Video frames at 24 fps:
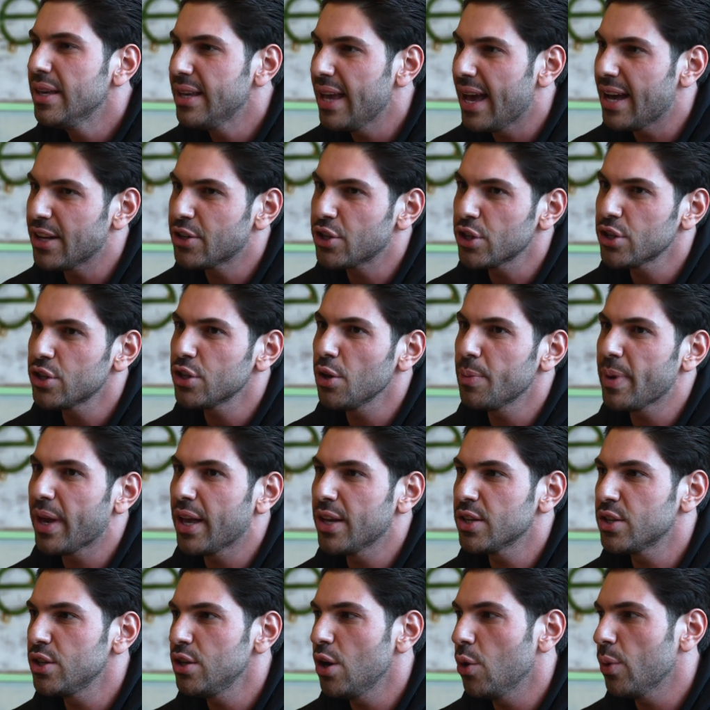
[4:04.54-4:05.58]
Yeah, just so
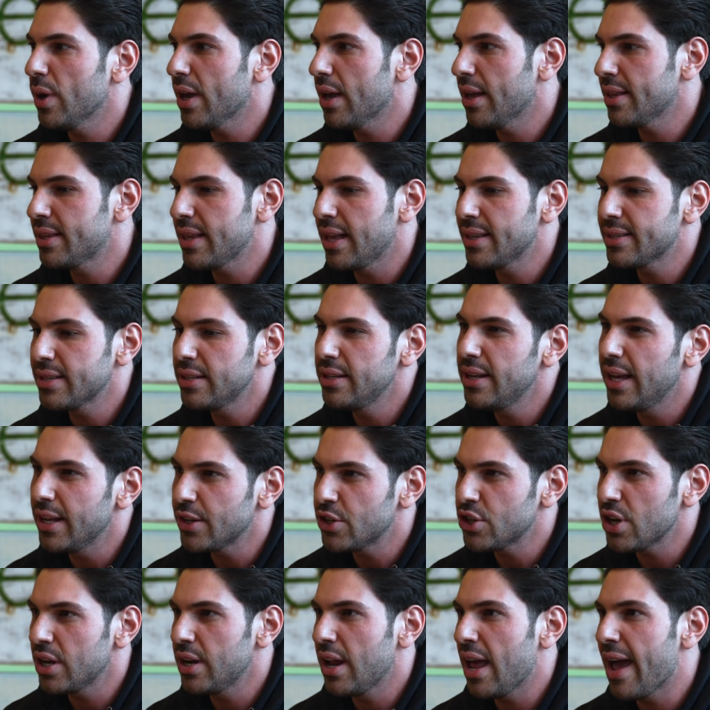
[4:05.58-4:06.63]
because it's a
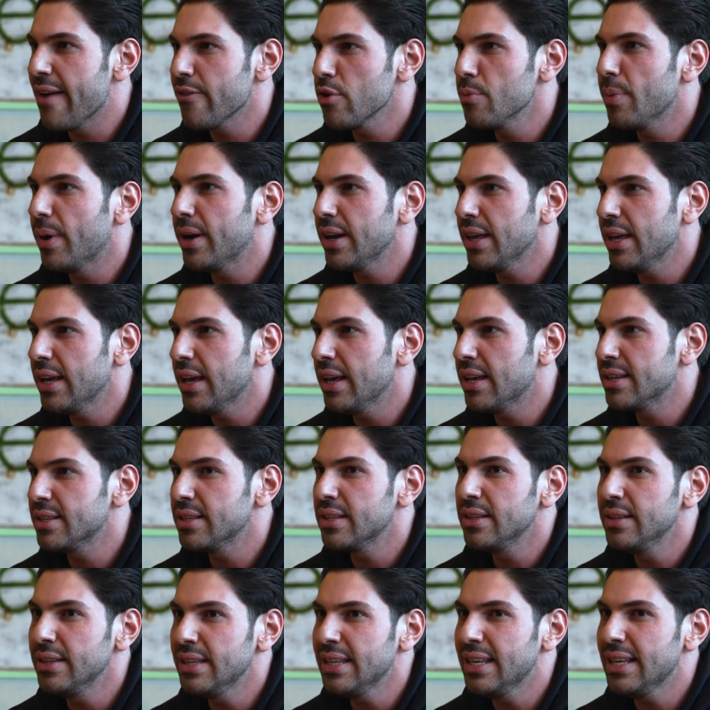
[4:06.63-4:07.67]
niche and everybody
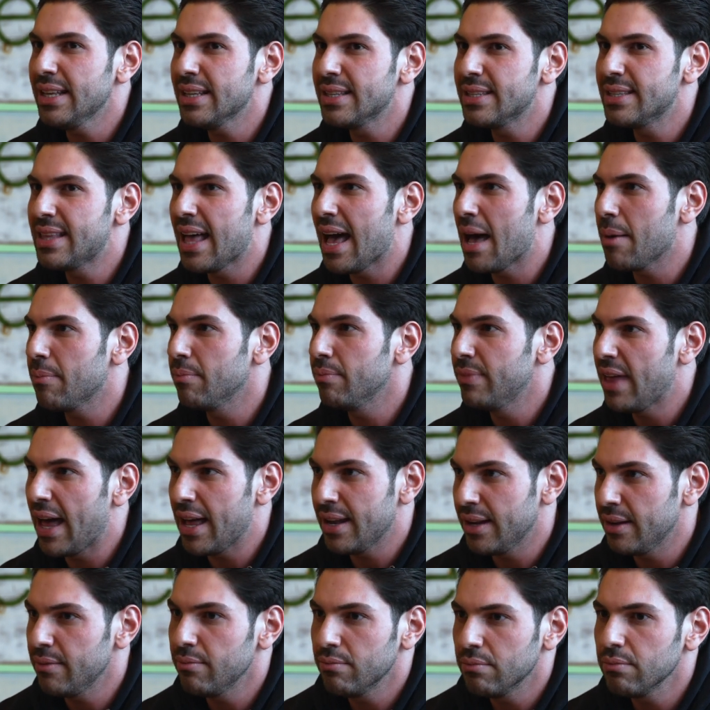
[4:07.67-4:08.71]
needs that
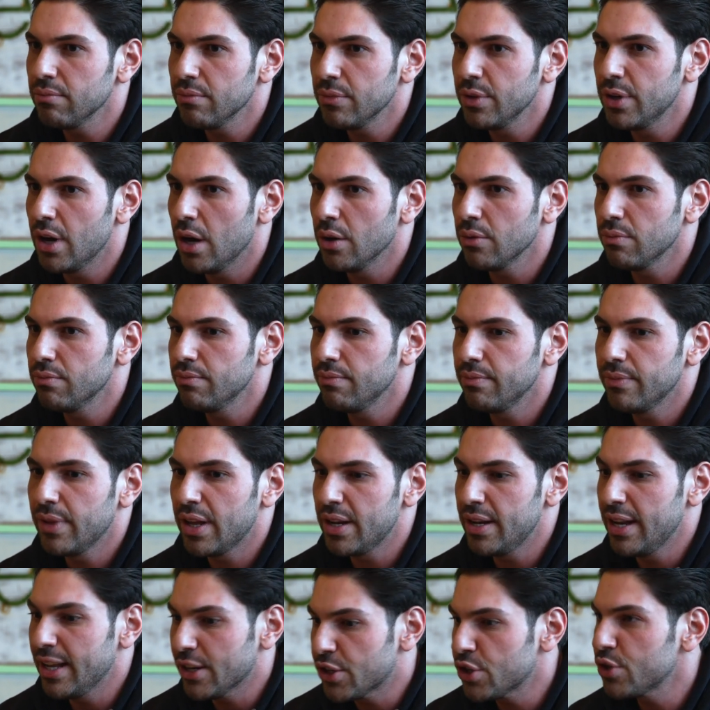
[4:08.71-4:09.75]

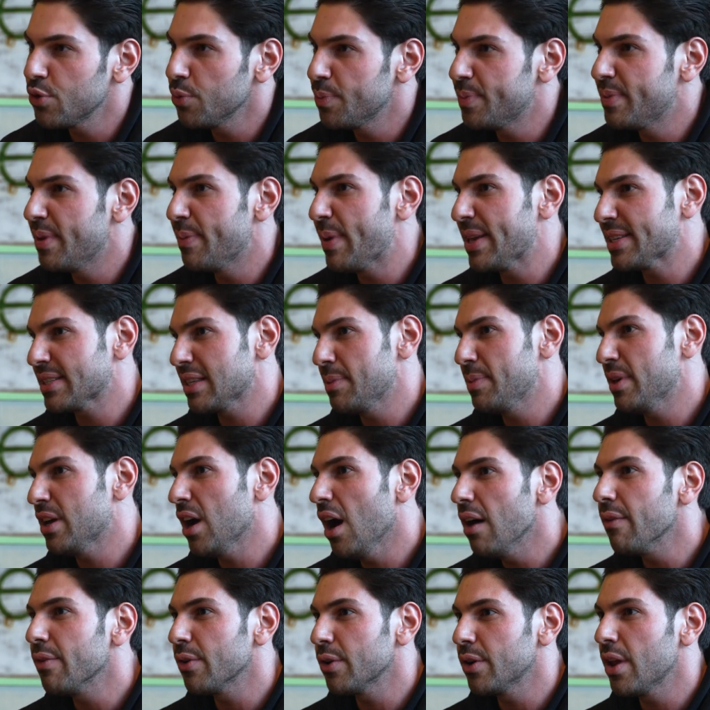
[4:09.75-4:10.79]
niche to basically be
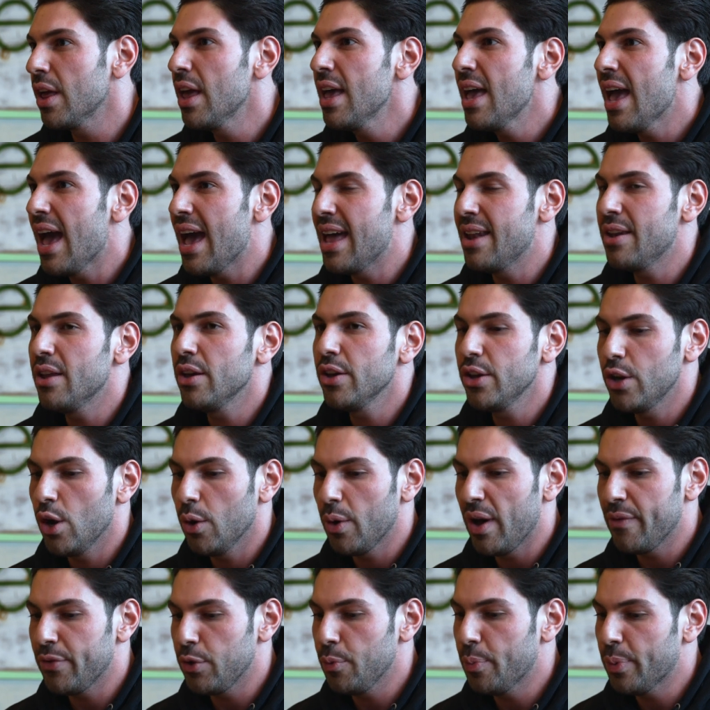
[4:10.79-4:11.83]
covered. And
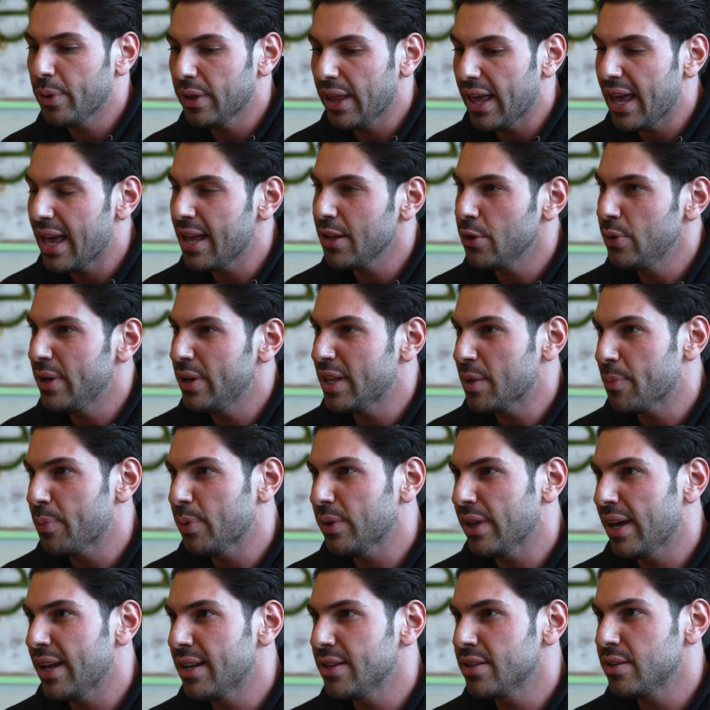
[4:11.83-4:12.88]
if you plan, you need to
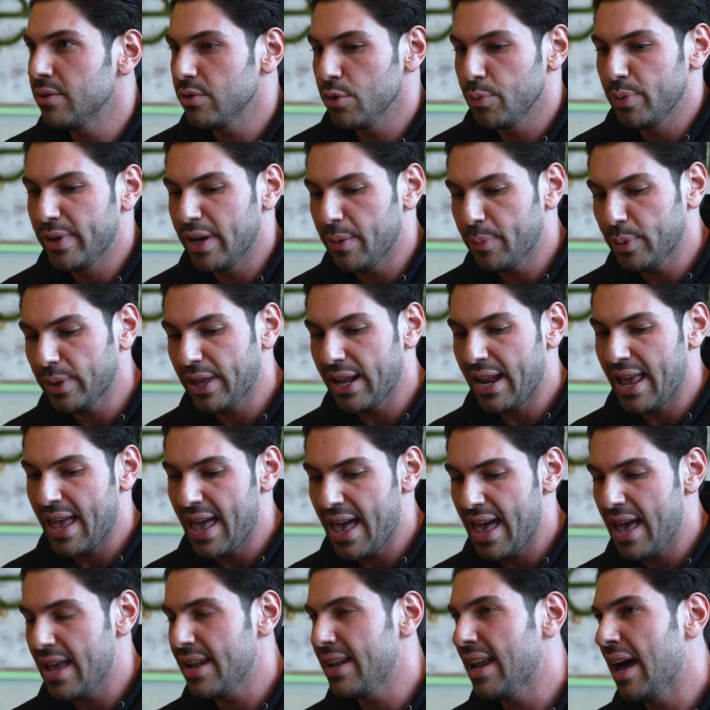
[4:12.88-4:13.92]
plan
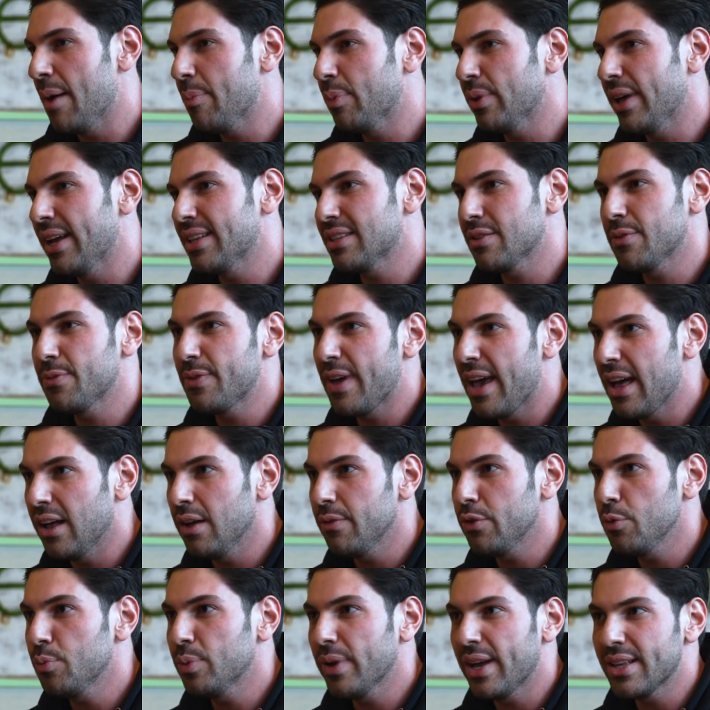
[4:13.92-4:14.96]
ahead, not plan to fail. If
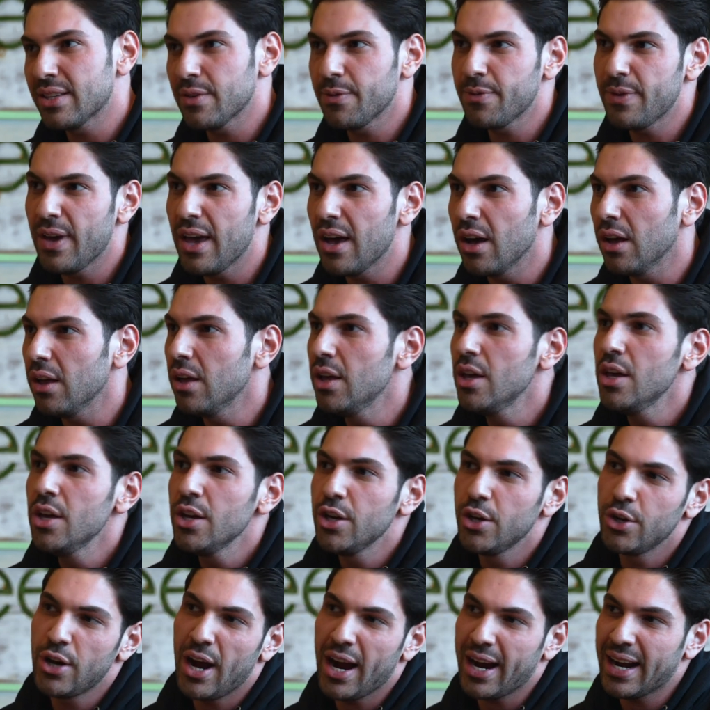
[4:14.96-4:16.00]
you plan to fail,
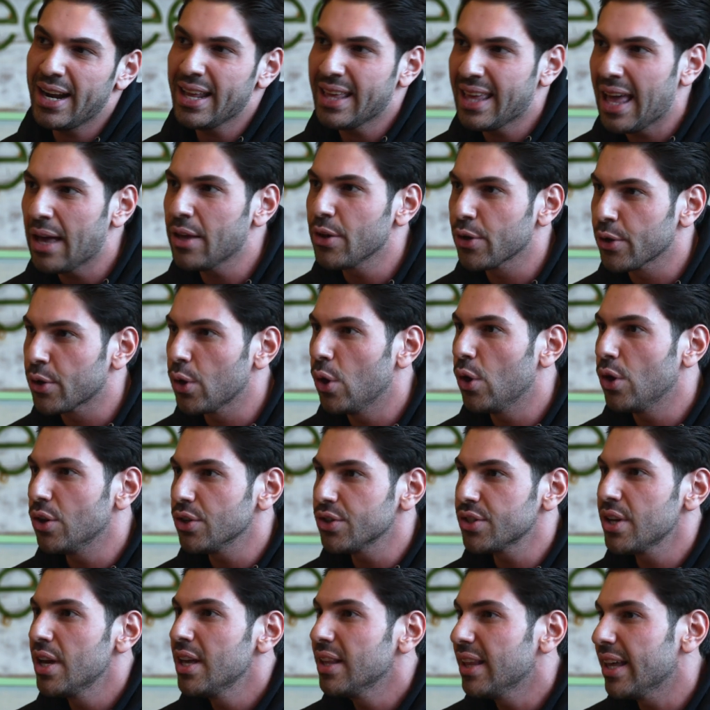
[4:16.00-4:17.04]
you're not going to get your
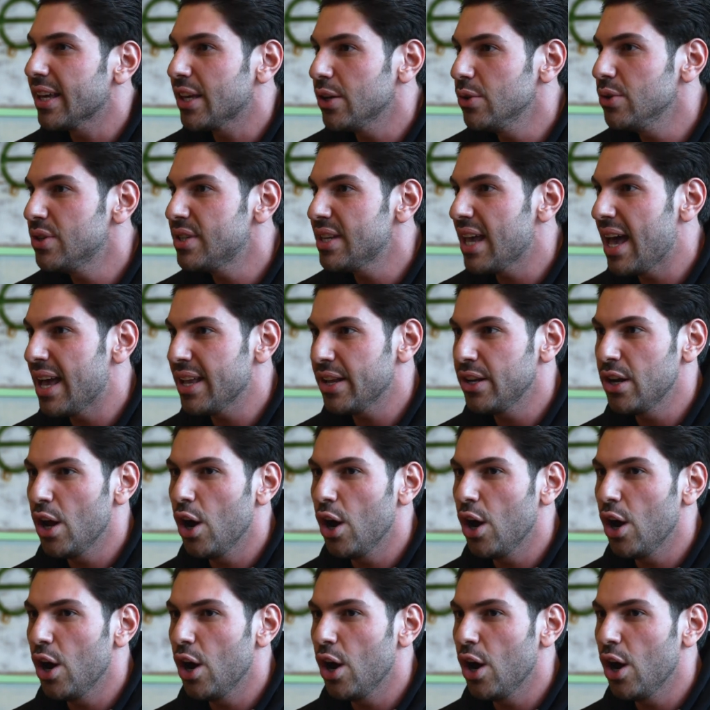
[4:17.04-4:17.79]
goals. Right. Like you said,